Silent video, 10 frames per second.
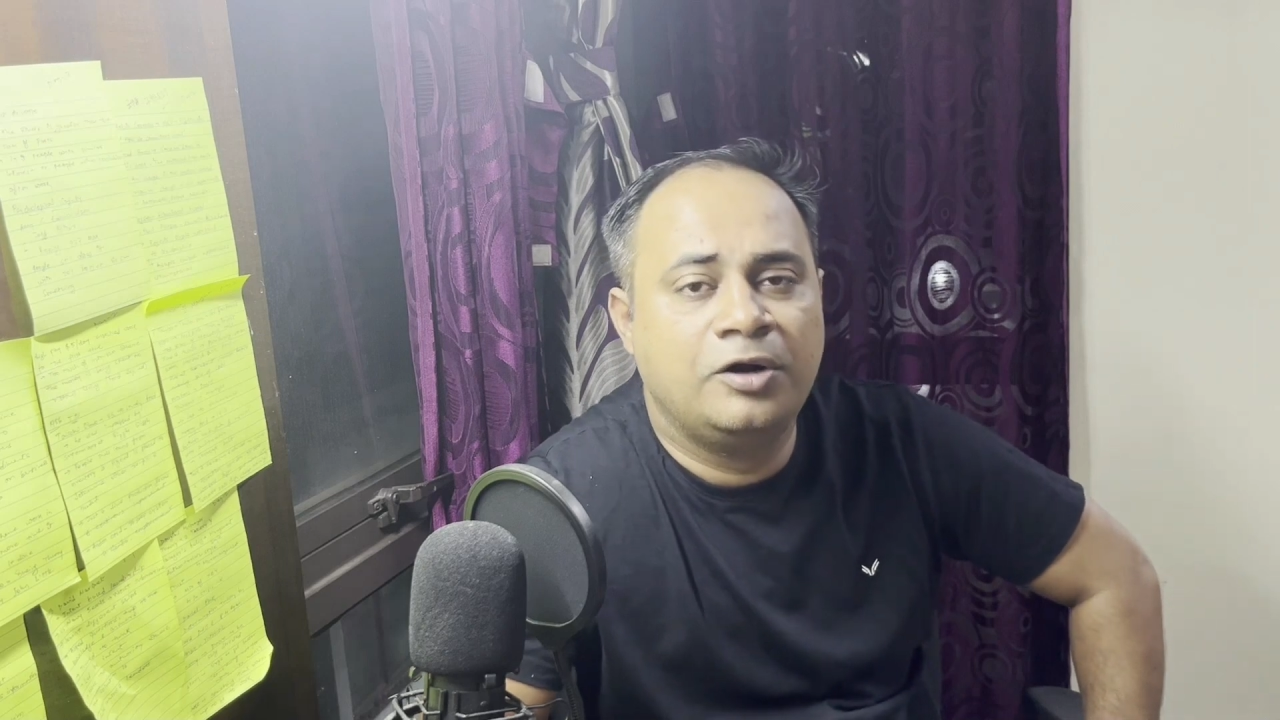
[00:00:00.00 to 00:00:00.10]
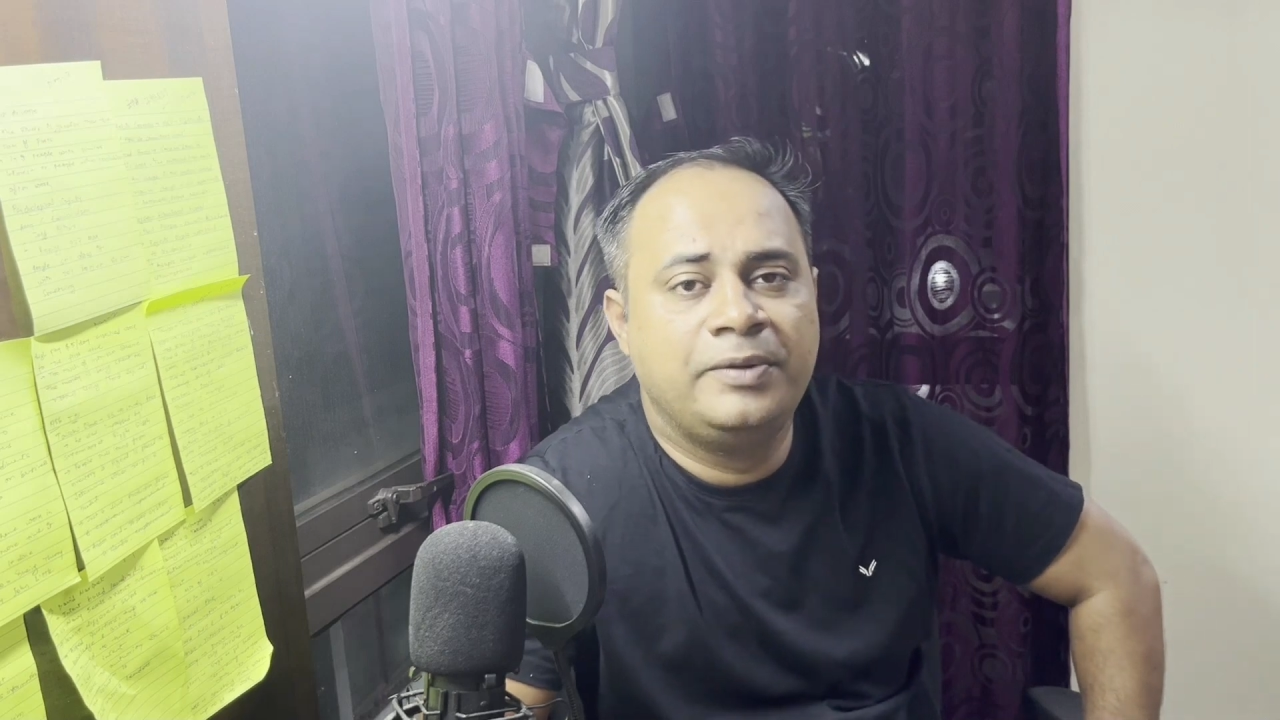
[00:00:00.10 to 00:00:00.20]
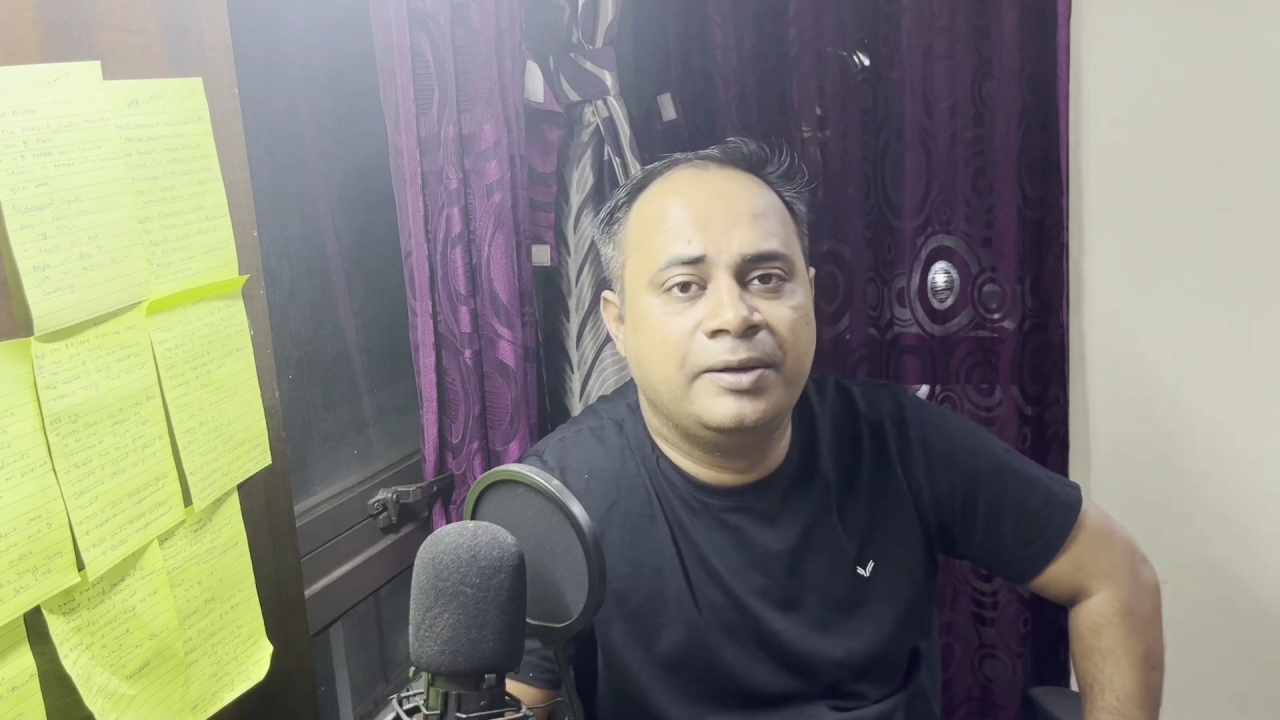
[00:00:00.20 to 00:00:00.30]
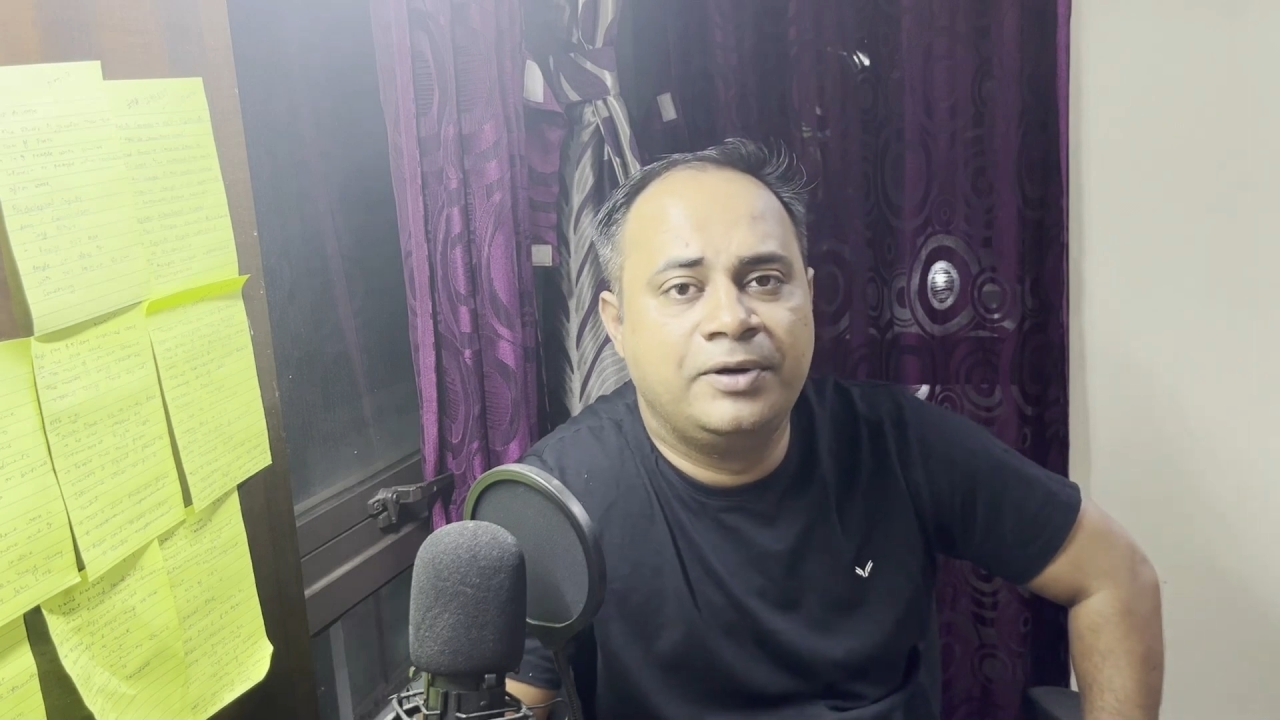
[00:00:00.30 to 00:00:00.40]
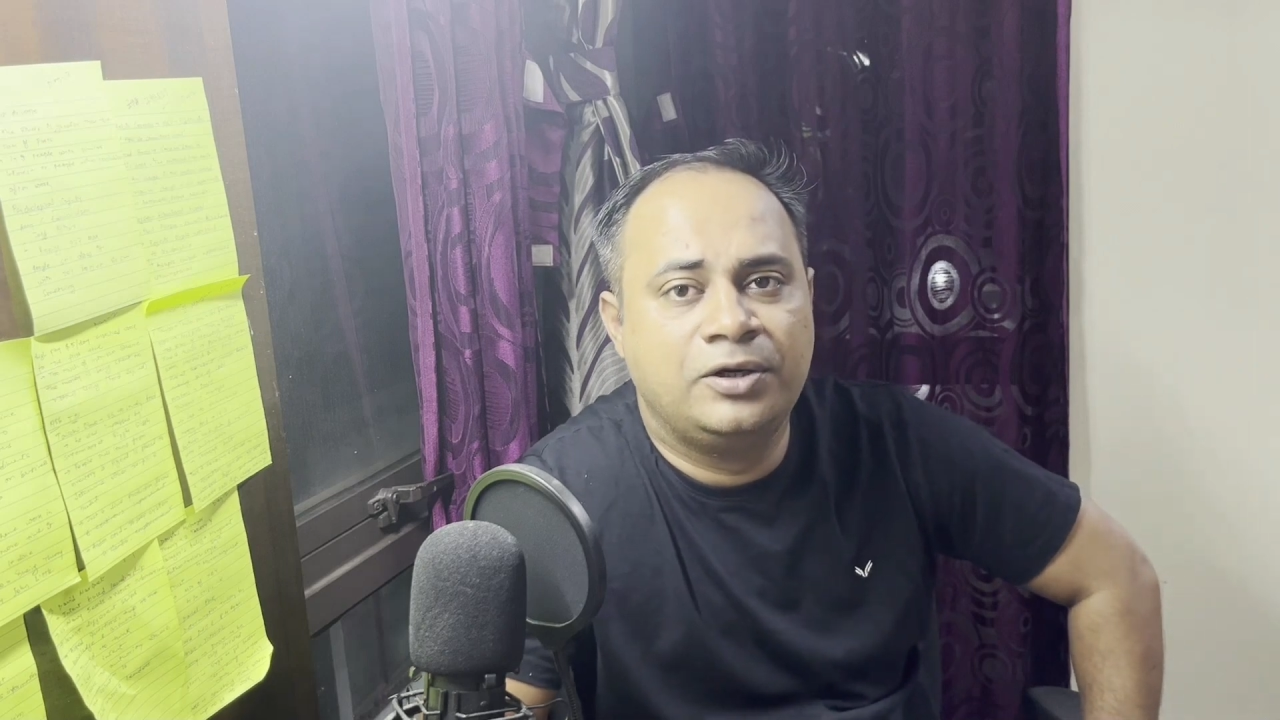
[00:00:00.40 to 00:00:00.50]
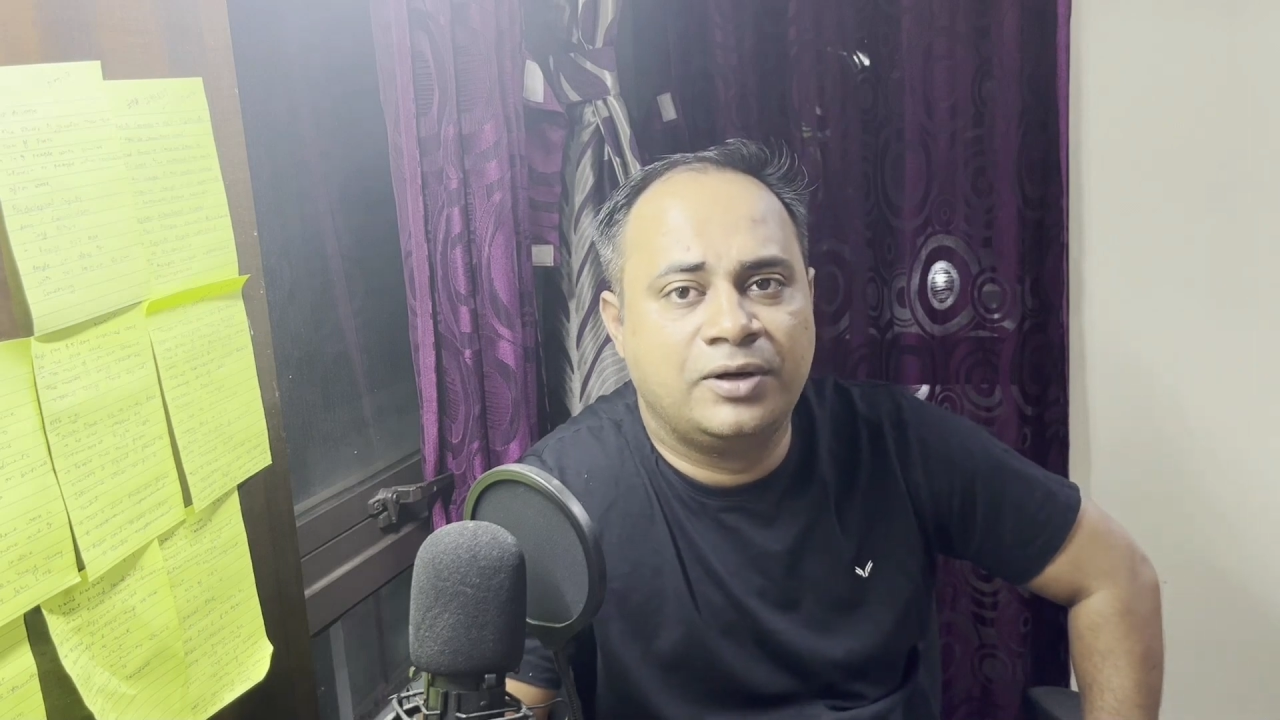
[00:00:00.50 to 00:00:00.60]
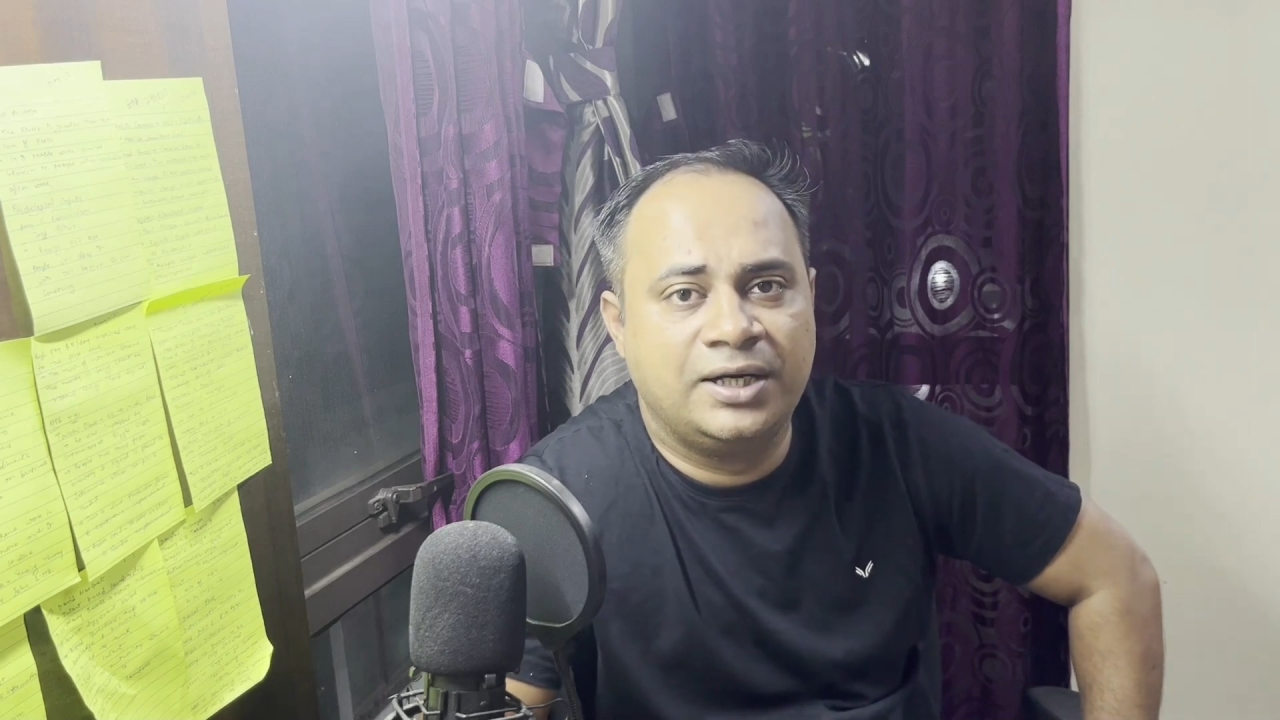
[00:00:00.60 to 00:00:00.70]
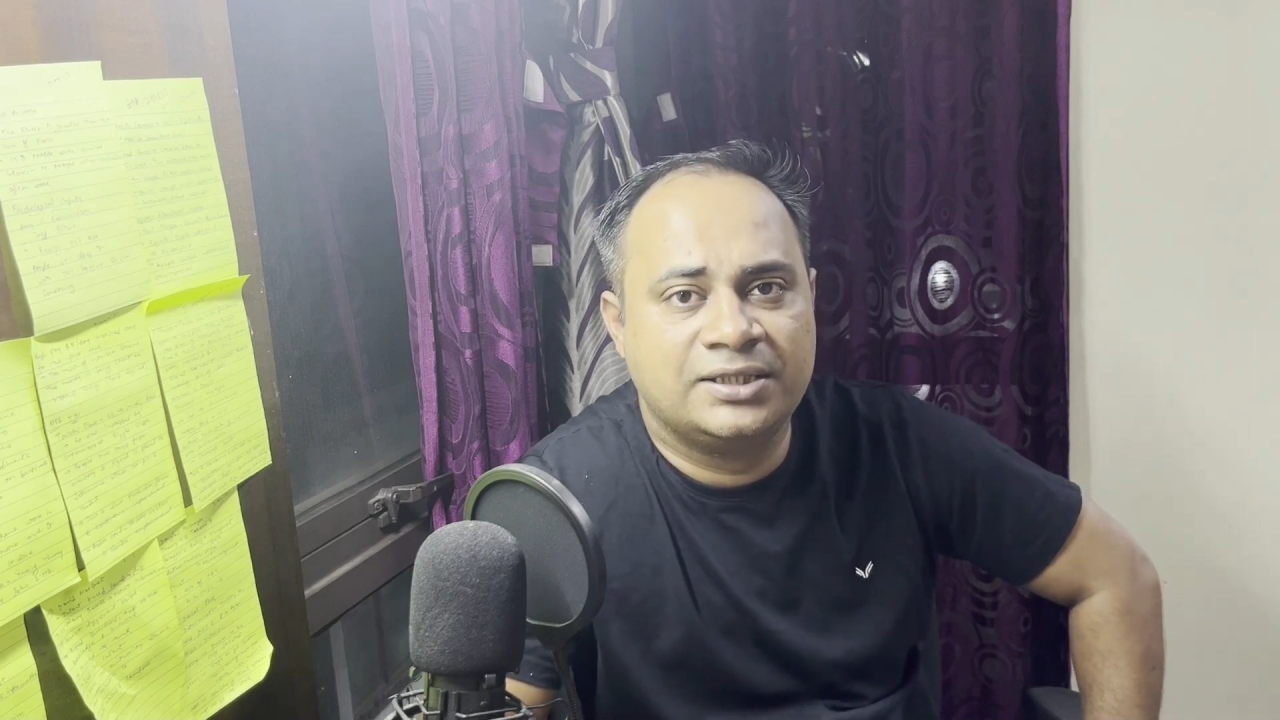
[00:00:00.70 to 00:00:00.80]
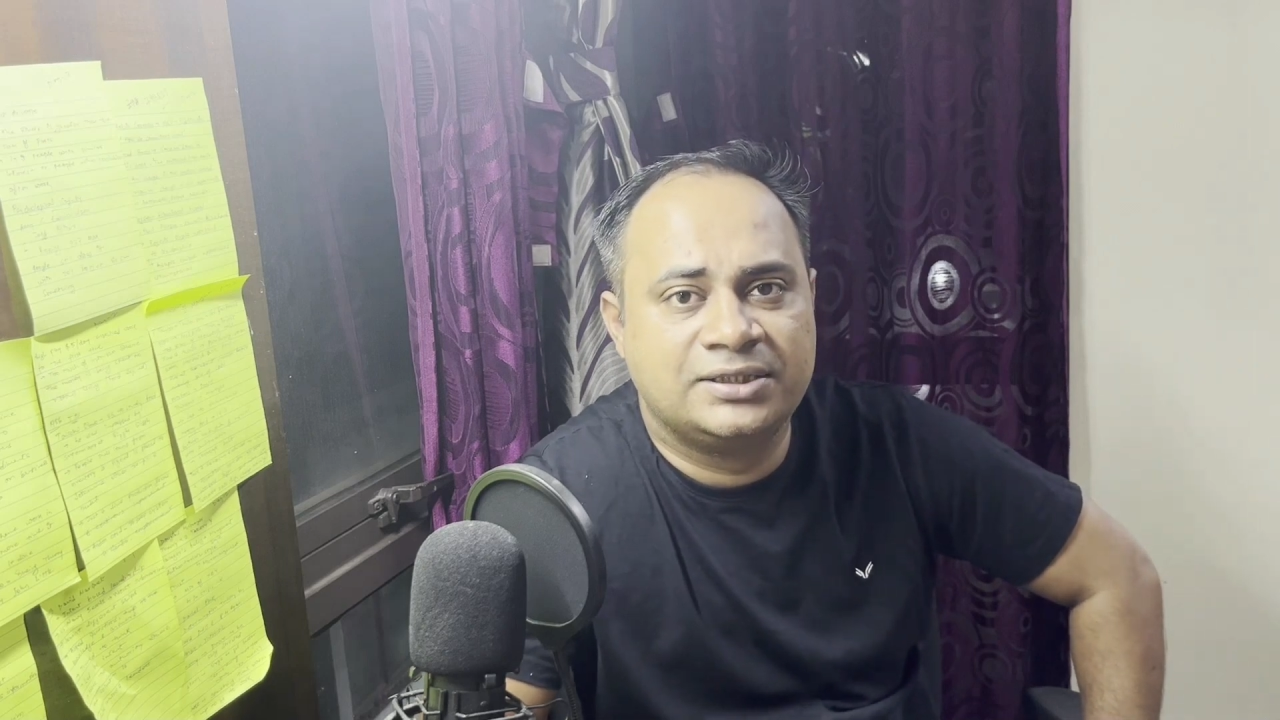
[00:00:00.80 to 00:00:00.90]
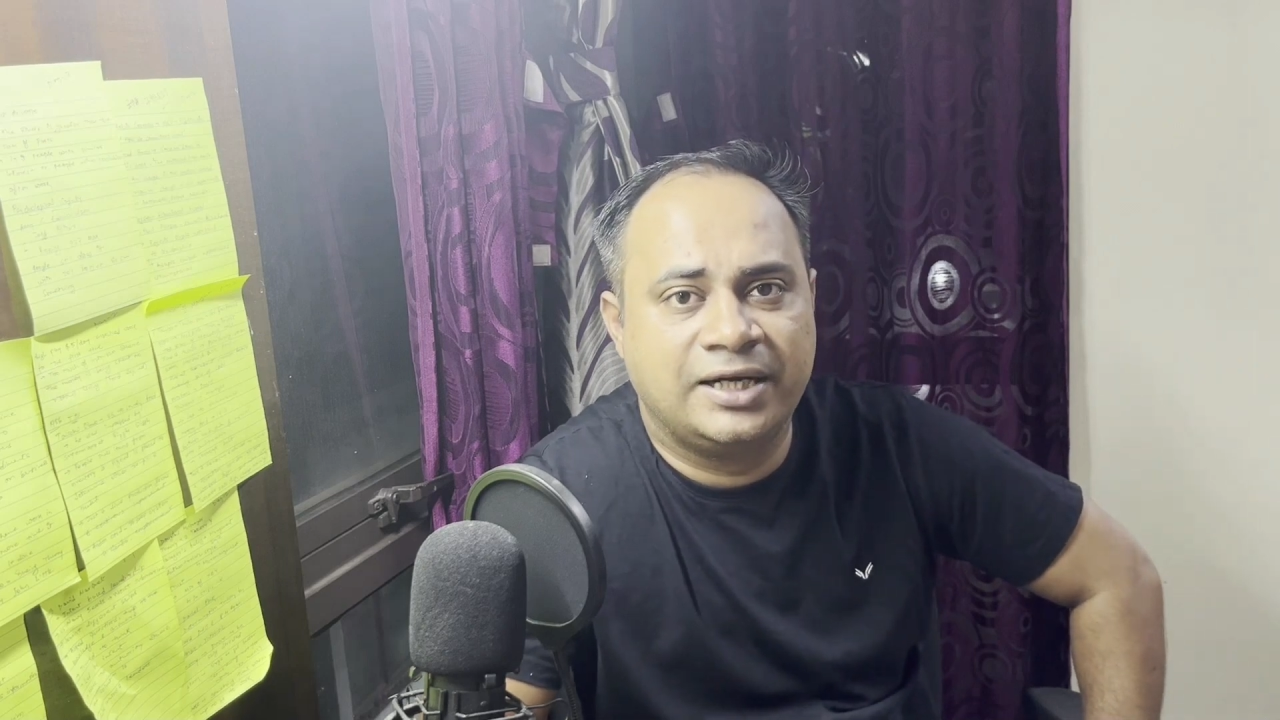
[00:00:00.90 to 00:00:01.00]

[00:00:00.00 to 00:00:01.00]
able to understand